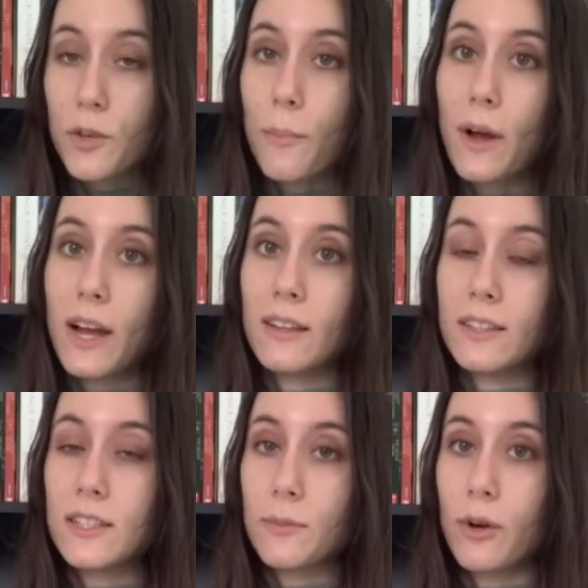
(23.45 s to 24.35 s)
by
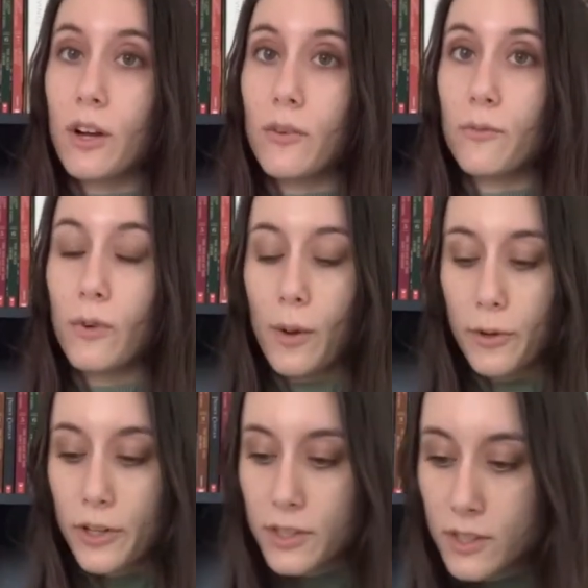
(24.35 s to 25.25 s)
Lisa Brown
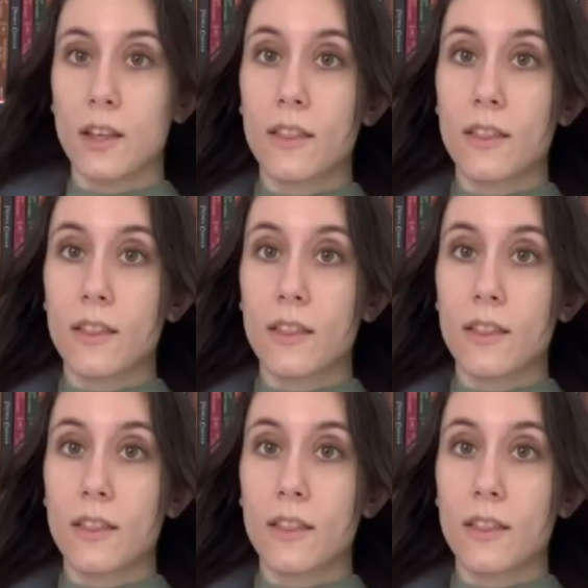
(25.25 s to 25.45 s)
Roberts.